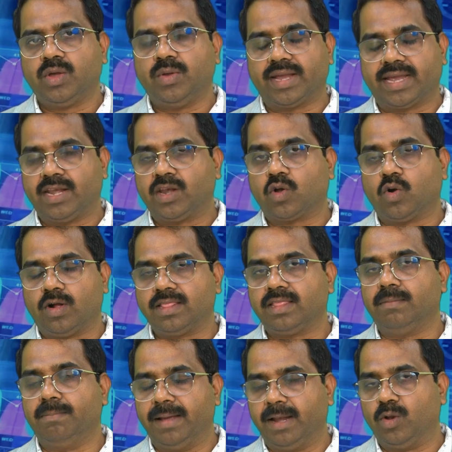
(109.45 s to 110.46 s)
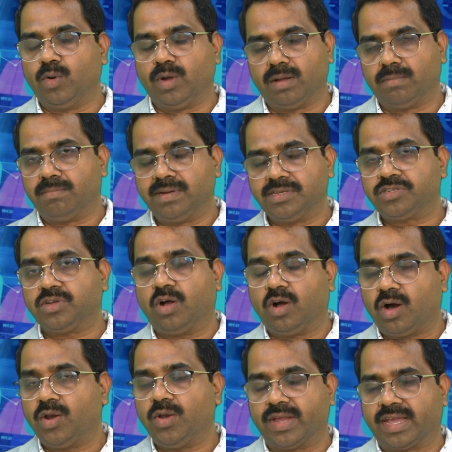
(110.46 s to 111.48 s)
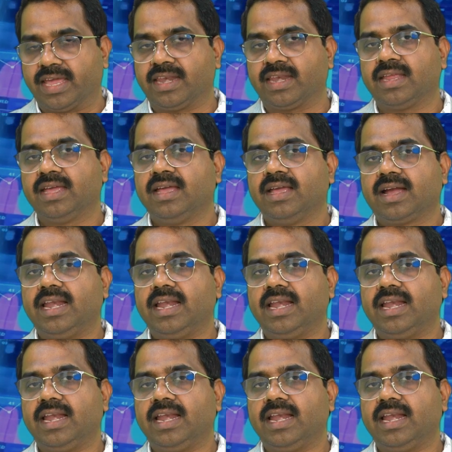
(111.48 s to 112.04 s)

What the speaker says: you can call the below numbers, or you can